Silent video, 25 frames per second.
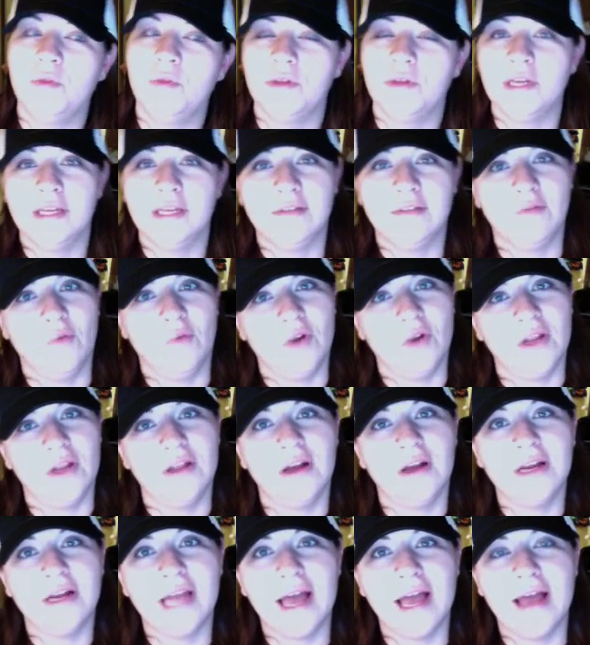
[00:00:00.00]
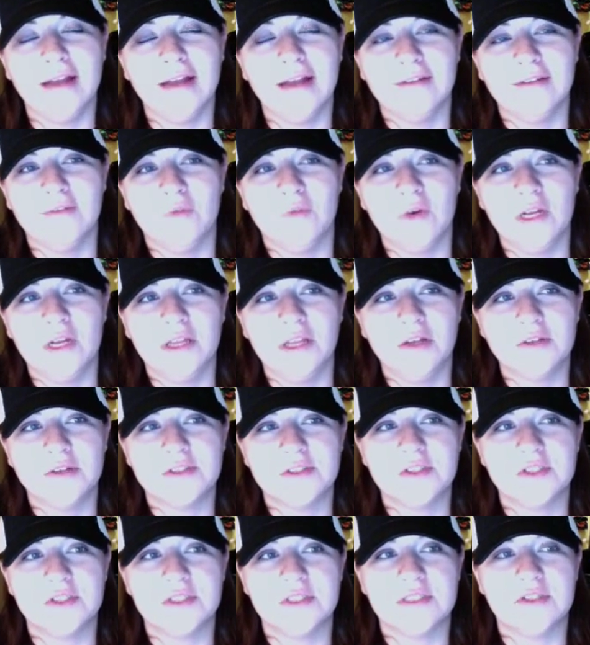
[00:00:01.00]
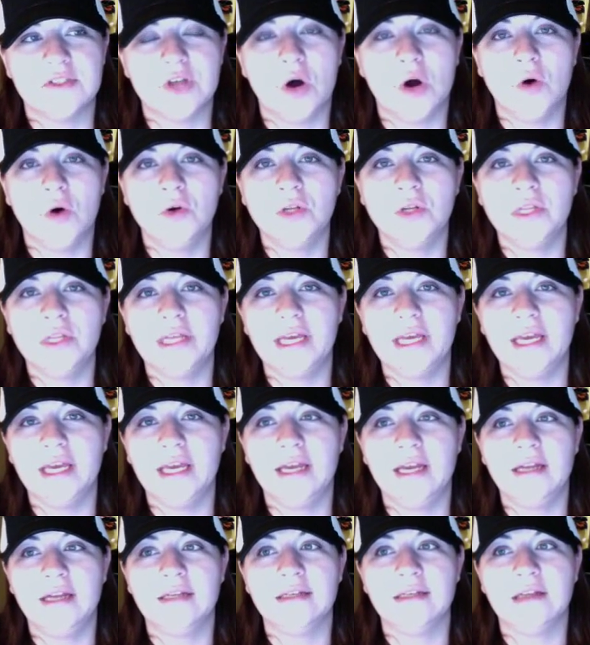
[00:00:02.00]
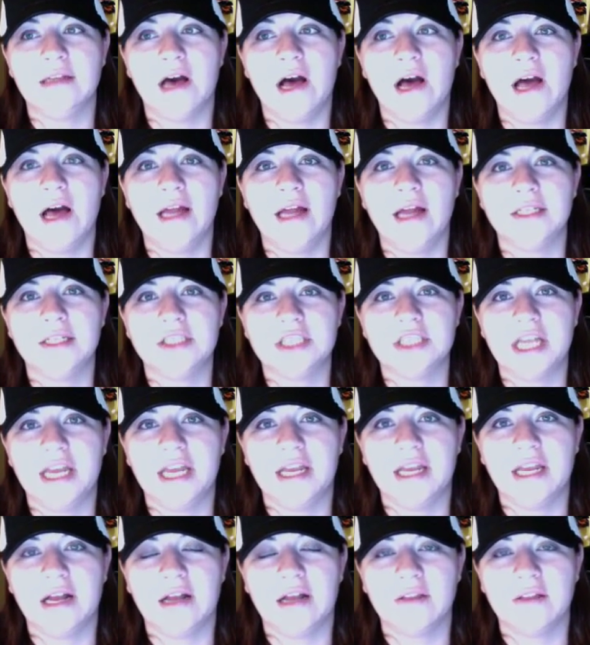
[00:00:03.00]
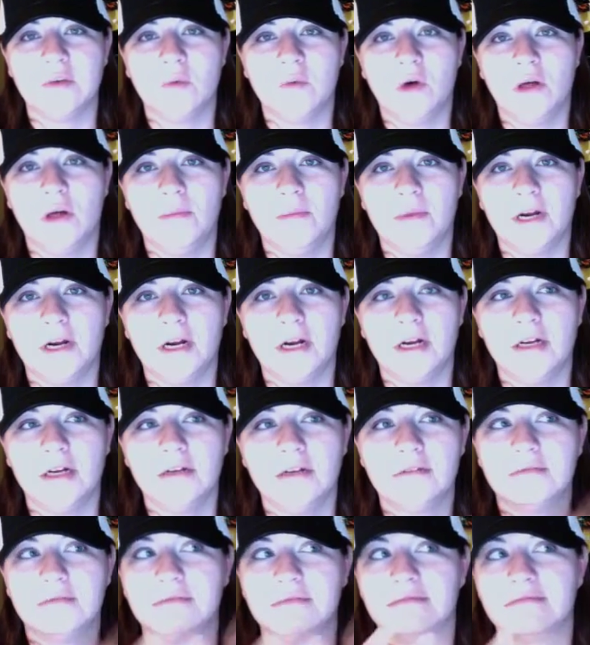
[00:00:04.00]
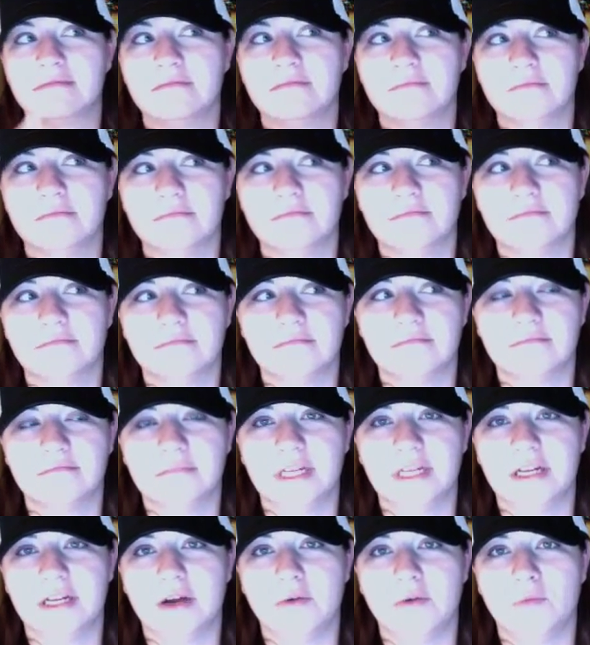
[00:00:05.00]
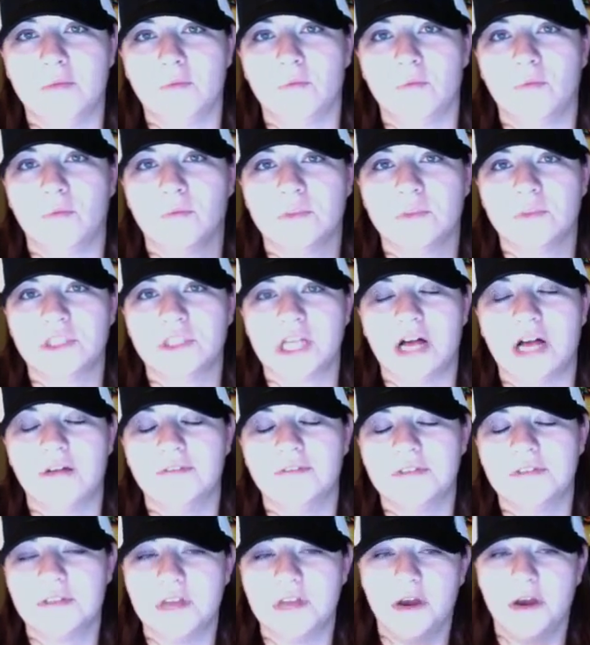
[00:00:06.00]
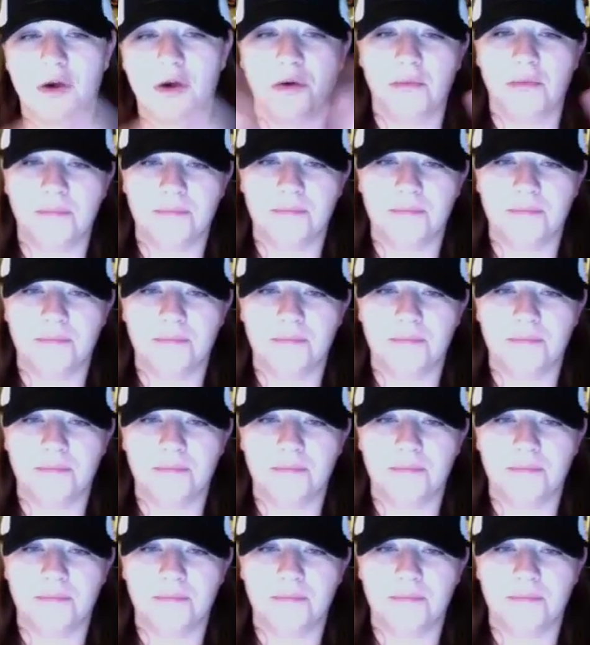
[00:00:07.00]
like, one of those just totally not a shake on the Walmart, you know, shelf. So